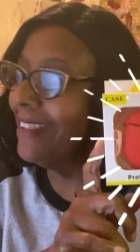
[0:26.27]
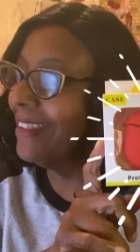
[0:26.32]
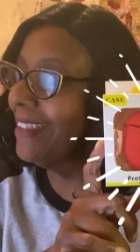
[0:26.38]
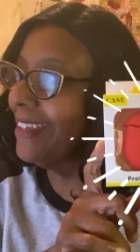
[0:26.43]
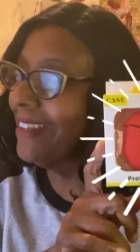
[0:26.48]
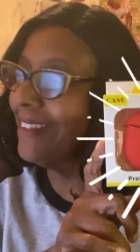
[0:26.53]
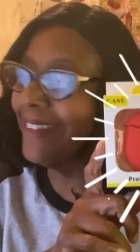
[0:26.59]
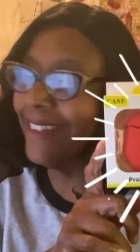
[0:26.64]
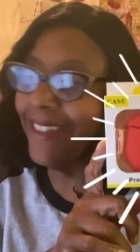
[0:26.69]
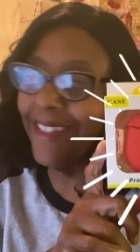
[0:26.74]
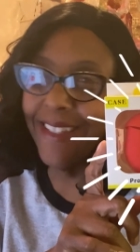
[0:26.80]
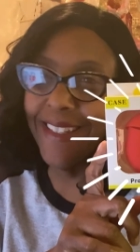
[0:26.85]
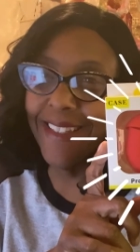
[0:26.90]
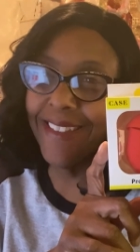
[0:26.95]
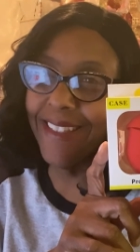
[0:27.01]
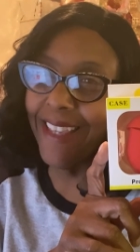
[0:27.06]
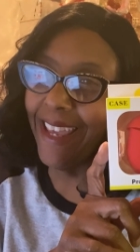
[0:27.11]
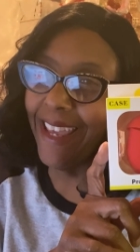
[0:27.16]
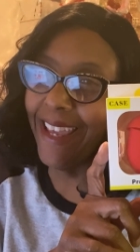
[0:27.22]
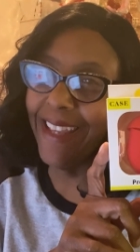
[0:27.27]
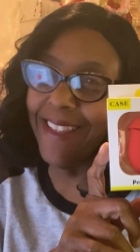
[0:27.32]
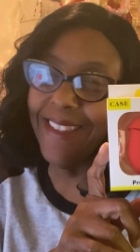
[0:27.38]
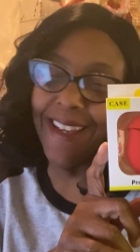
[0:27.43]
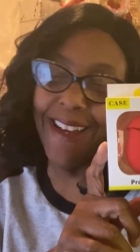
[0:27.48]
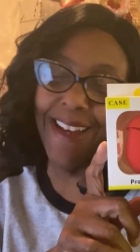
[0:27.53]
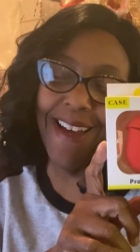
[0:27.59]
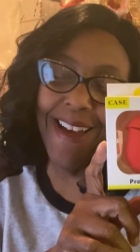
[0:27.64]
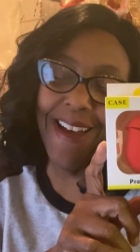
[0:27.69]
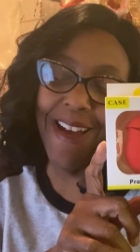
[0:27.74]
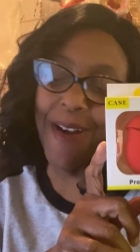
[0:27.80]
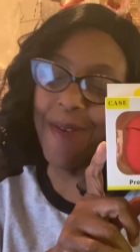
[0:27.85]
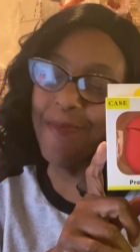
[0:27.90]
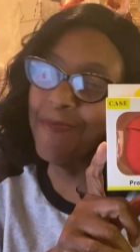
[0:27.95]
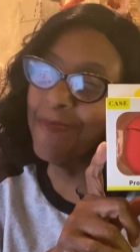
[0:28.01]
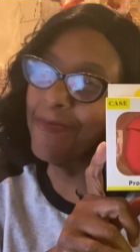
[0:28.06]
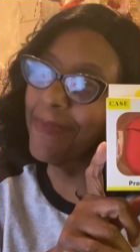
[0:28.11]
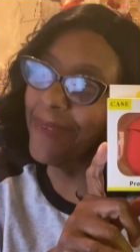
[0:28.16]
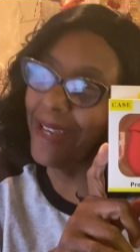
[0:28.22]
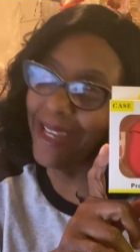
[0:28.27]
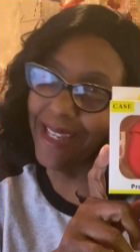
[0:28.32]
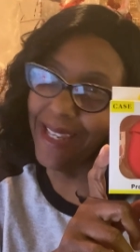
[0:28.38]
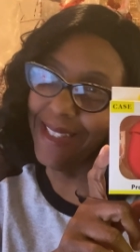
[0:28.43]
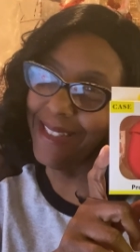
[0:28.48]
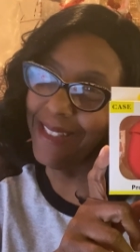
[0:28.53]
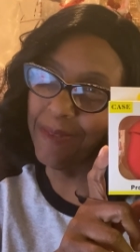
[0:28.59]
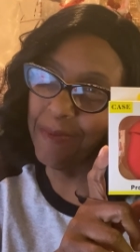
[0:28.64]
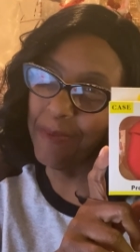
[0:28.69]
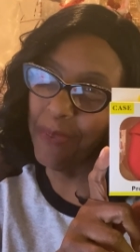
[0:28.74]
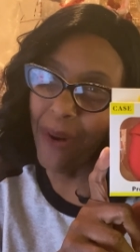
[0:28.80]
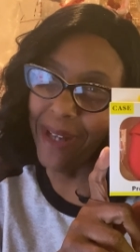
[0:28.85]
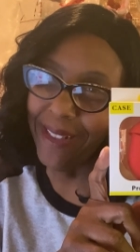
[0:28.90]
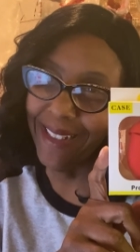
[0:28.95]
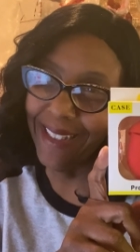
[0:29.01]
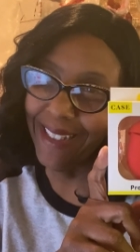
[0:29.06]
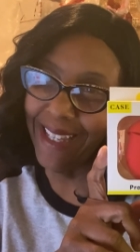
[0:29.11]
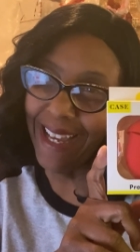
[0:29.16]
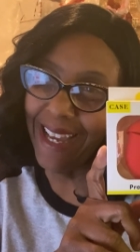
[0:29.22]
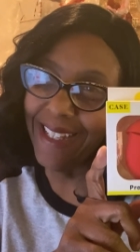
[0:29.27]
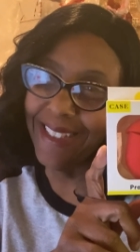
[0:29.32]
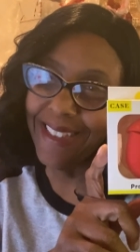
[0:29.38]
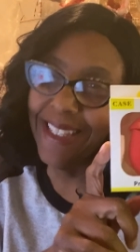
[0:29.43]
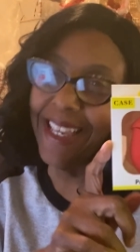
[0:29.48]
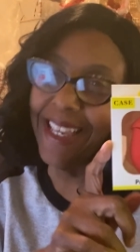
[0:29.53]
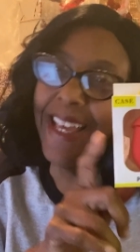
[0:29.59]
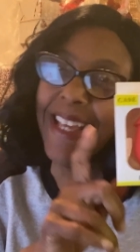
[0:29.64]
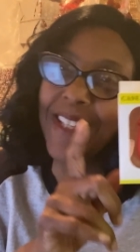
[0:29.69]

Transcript: This is an amazing product, guys.